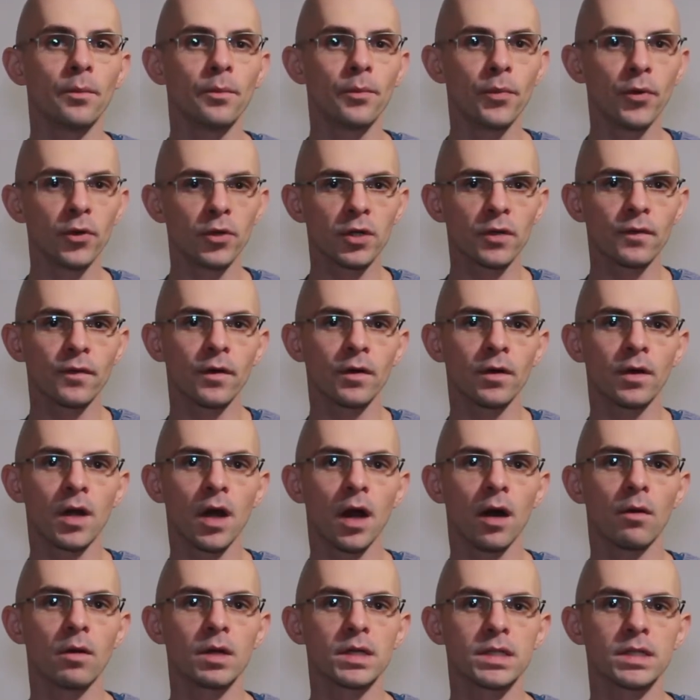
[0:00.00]
beautiful
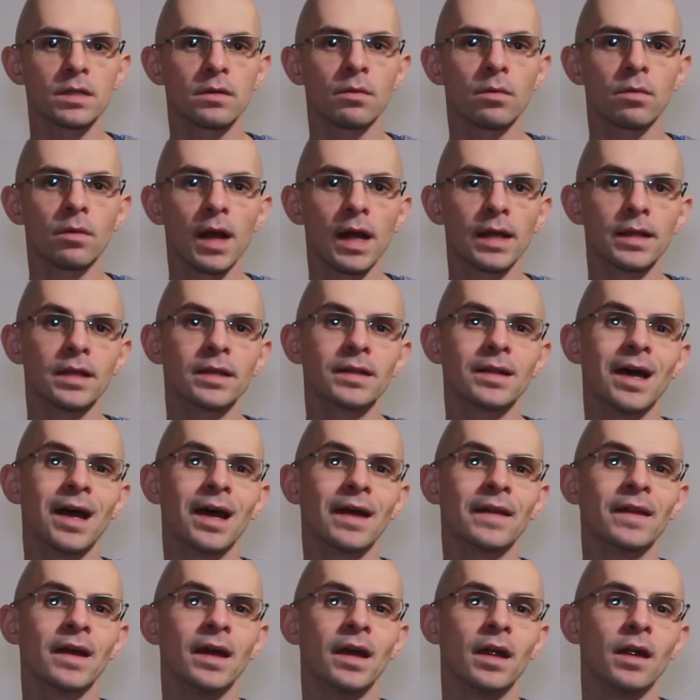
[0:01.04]
colors rather
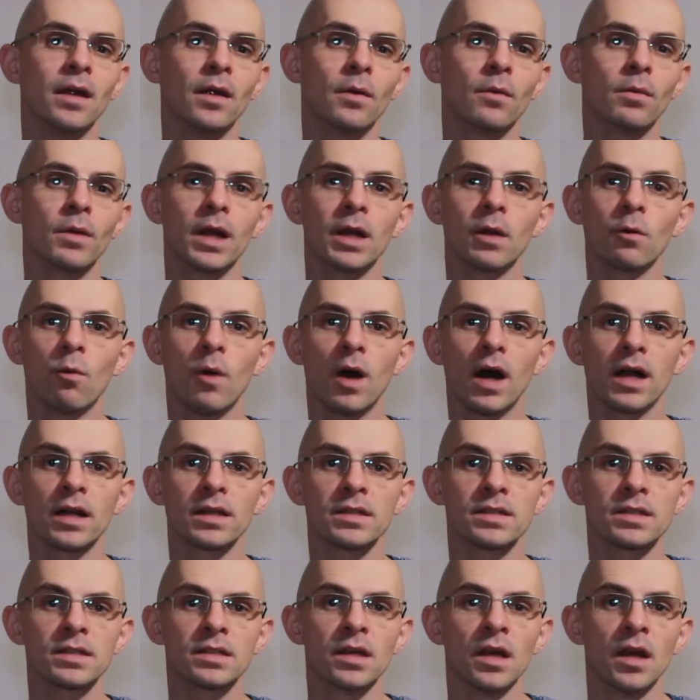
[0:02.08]
than red
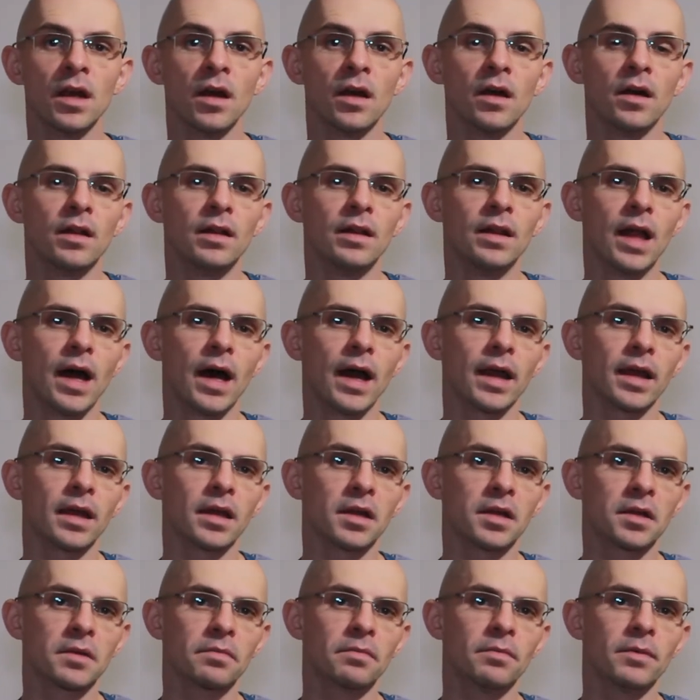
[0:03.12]
ones like
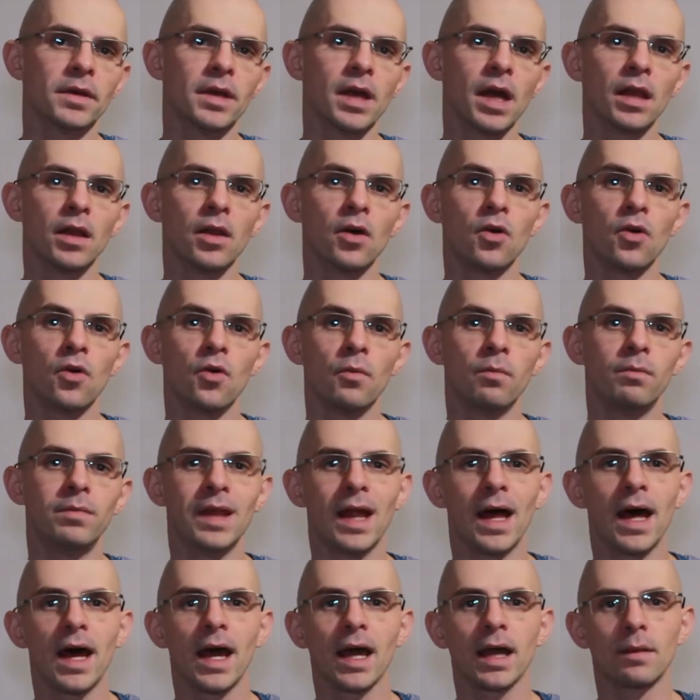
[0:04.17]
yellow,
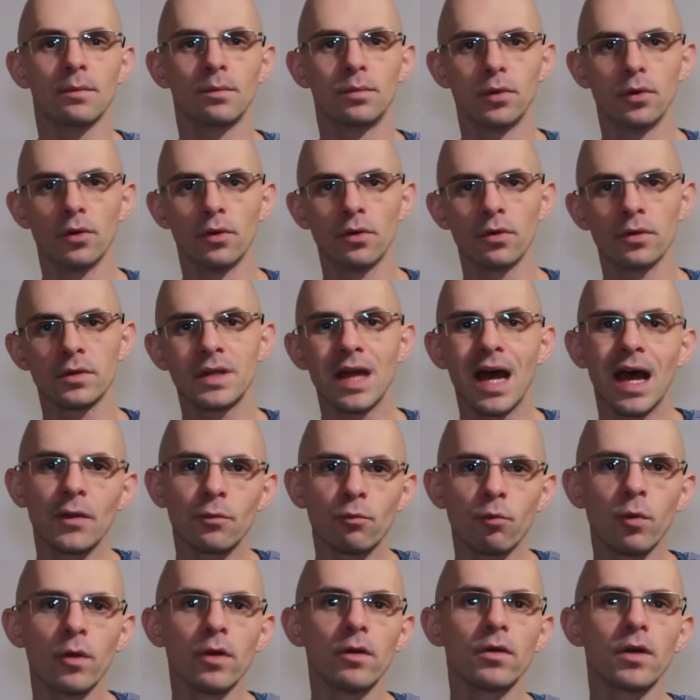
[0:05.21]
black, blue
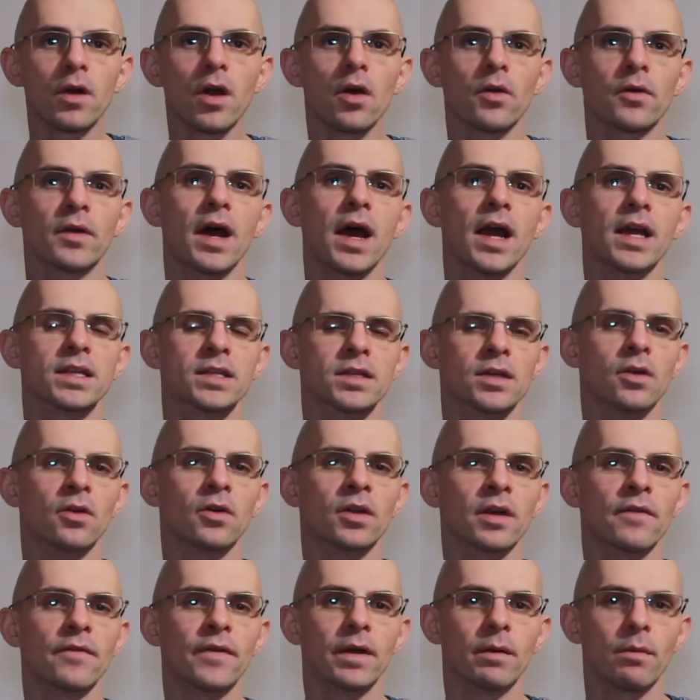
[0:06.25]
that will go nice
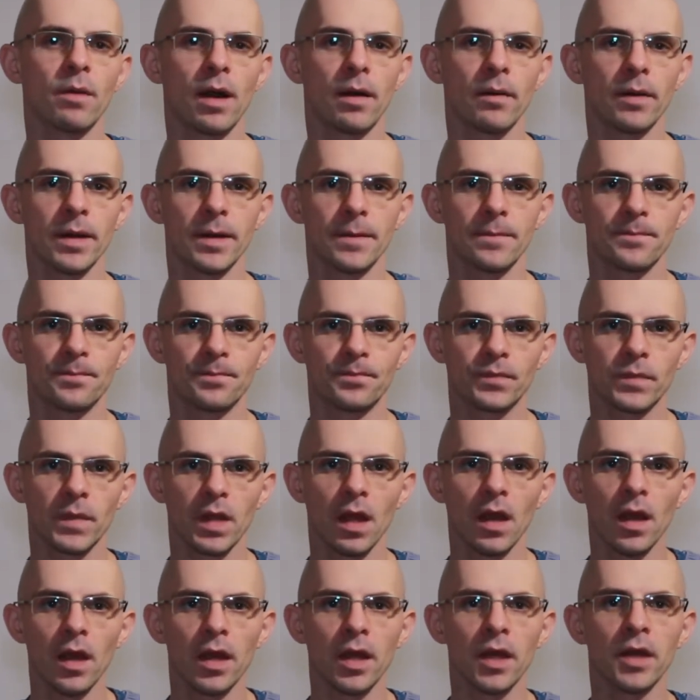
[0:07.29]
on a Ferrari.
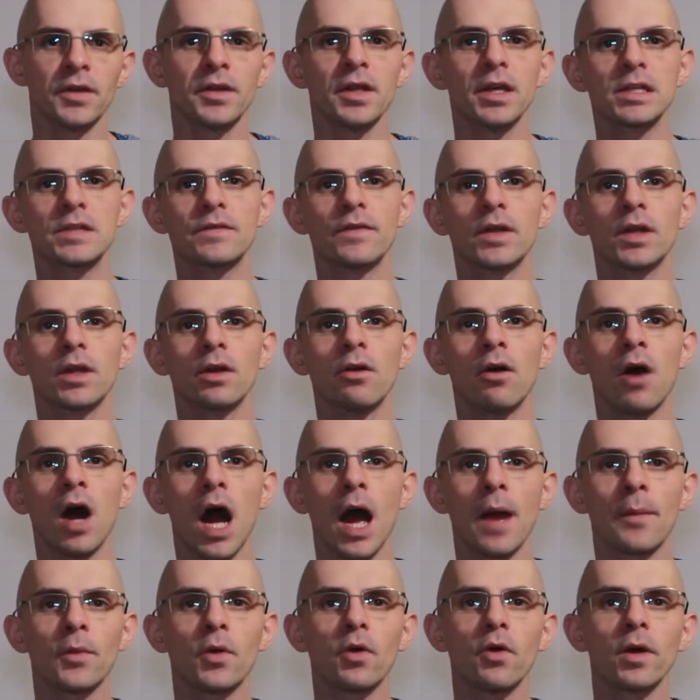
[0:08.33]
In this video,
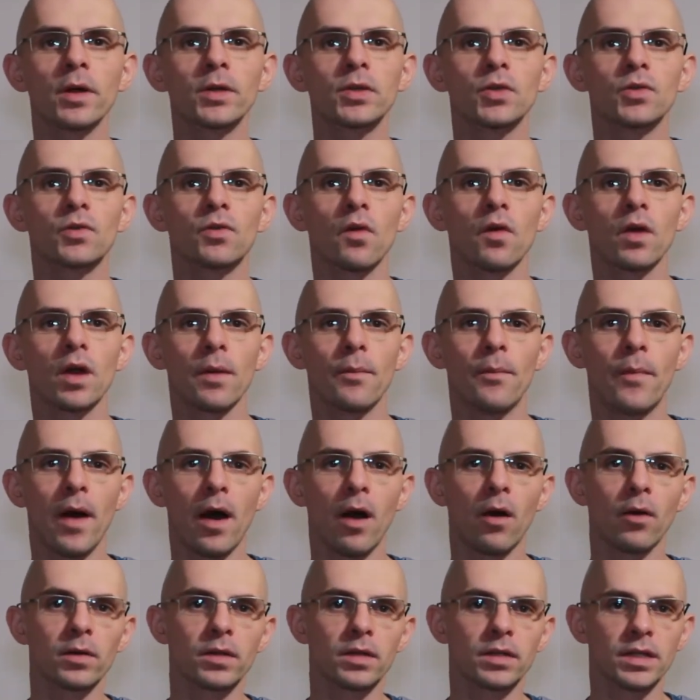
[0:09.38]
I'm going to talk
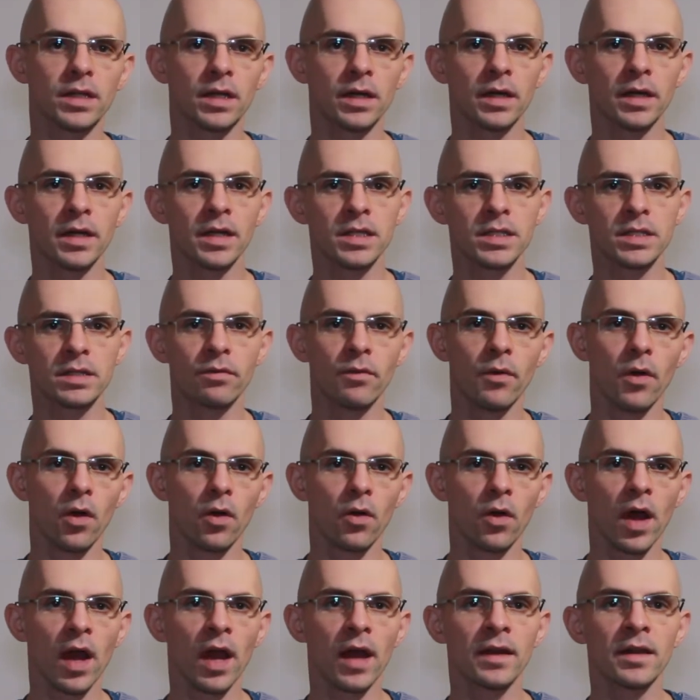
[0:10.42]
about the
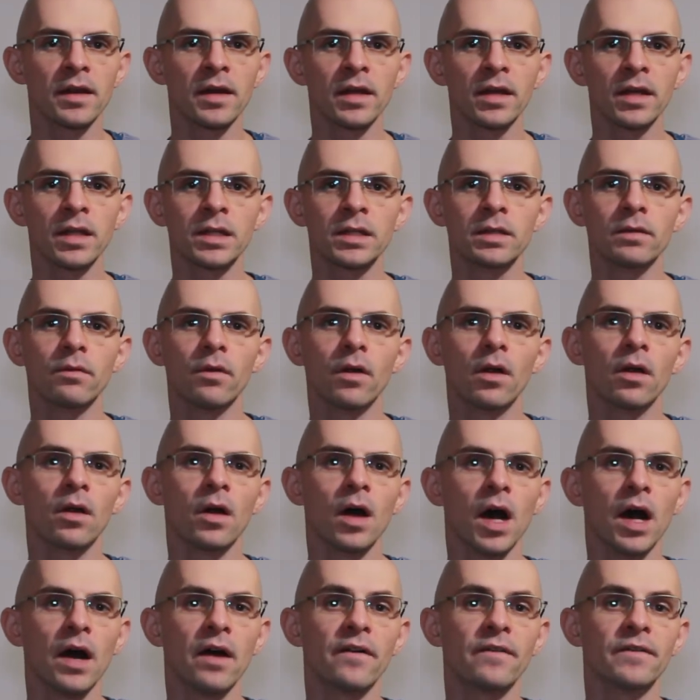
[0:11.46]
exterior and the interior
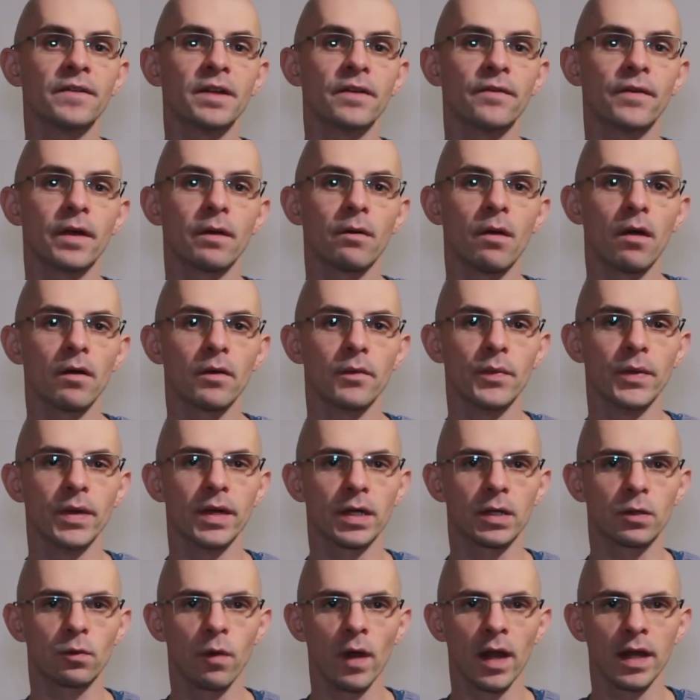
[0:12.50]
of the Ferrari
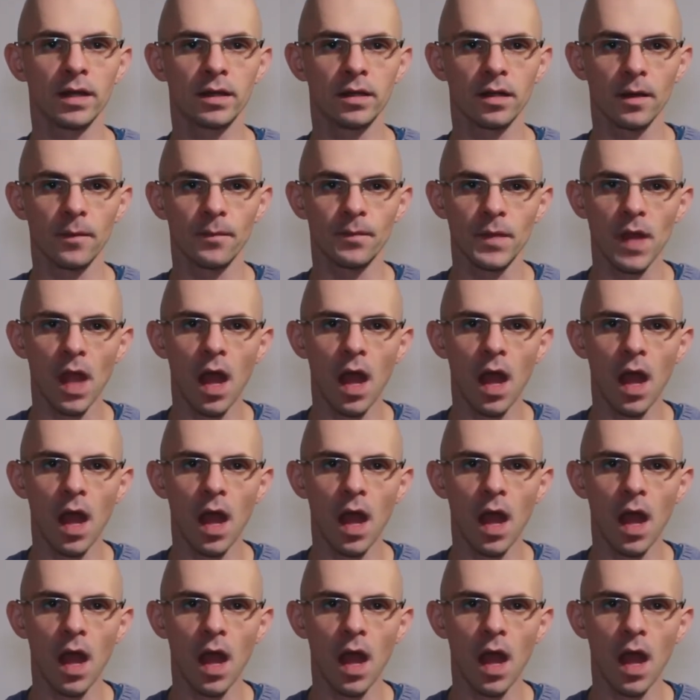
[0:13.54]
BR20.